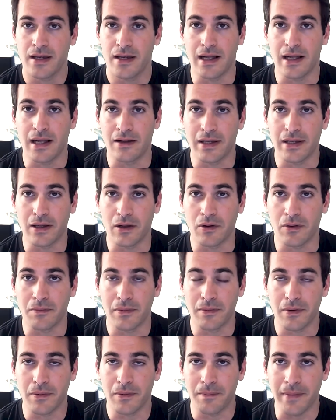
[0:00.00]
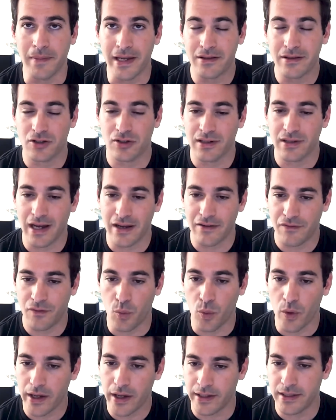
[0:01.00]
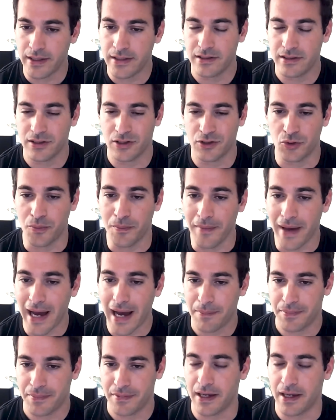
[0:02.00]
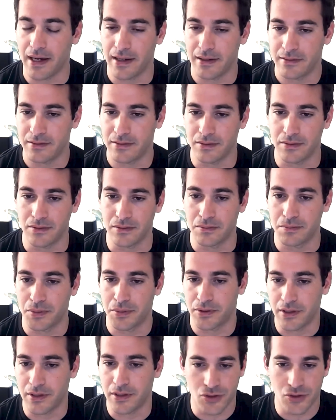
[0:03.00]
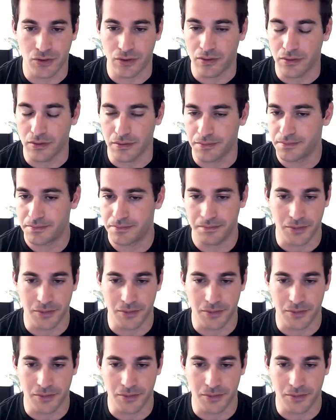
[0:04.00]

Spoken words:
I'll make their life way easier to map that to potential